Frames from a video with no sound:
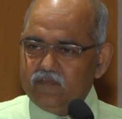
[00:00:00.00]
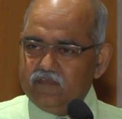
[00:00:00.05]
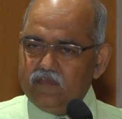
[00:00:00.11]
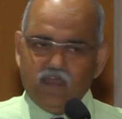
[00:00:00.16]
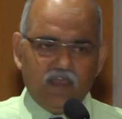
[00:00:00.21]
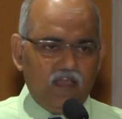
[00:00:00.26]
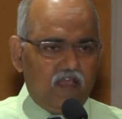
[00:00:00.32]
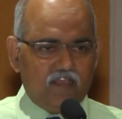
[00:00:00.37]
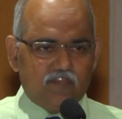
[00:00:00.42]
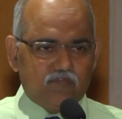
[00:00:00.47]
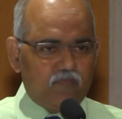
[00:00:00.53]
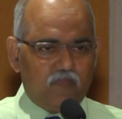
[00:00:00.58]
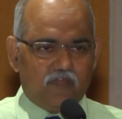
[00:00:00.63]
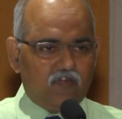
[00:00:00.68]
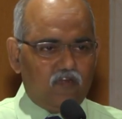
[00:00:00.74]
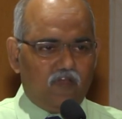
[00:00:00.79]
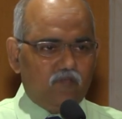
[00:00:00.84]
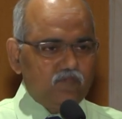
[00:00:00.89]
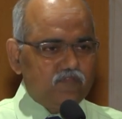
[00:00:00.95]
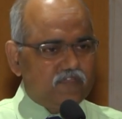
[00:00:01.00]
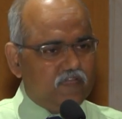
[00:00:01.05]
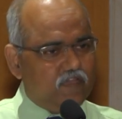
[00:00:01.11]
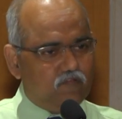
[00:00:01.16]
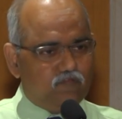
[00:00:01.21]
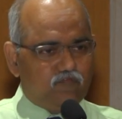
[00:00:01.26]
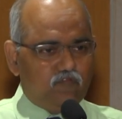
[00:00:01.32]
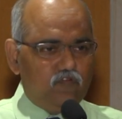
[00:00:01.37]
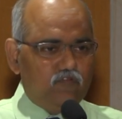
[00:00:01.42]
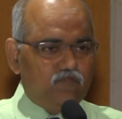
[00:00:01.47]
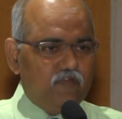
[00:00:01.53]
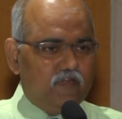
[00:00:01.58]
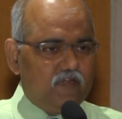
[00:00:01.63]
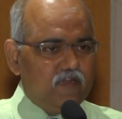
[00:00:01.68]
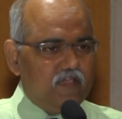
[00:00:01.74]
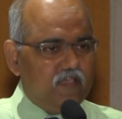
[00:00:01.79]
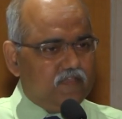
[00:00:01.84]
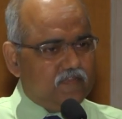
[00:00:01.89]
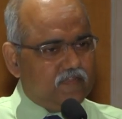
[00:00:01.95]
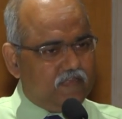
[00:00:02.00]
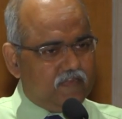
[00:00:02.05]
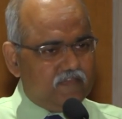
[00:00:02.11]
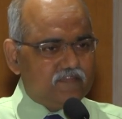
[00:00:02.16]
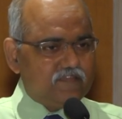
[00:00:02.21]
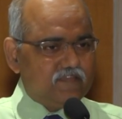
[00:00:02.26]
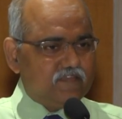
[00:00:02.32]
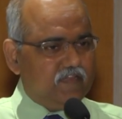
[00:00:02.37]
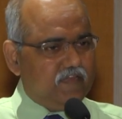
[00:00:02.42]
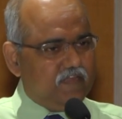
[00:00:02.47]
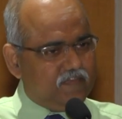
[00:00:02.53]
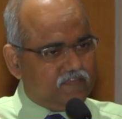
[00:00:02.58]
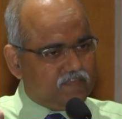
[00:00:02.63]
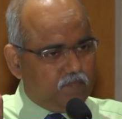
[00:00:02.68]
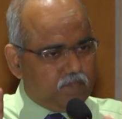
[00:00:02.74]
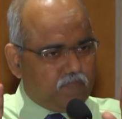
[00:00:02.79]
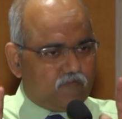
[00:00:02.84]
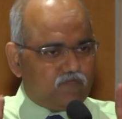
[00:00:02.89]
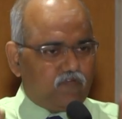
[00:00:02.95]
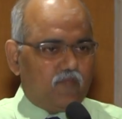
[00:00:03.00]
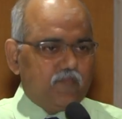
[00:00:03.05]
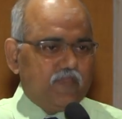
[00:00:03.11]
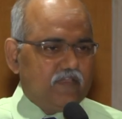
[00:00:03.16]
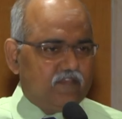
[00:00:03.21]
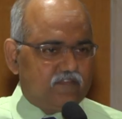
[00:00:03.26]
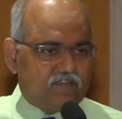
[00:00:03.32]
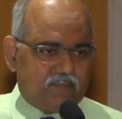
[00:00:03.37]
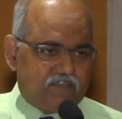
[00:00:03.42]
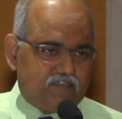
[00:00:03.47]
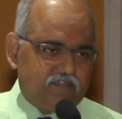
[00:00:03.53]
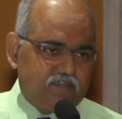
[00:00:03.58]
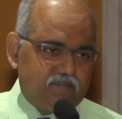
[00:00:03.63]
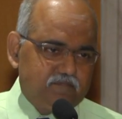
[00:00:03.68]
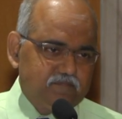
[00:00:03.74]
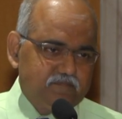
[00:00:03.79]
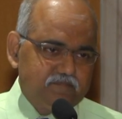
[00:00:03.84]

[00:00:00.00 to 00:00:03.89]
Yeah, as per norms, they have fulfilled. That is, it is a performing asset.